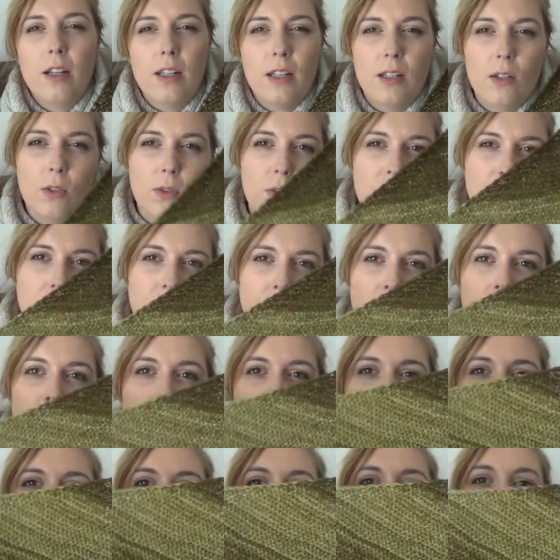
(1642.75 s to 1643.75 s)
a lot of
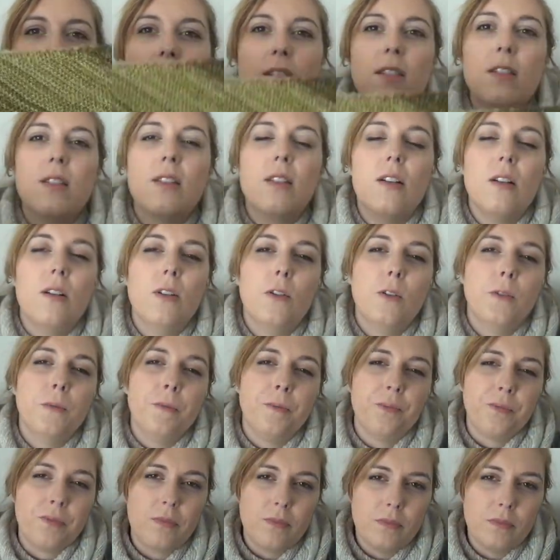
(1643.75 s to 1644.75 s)
contrast. So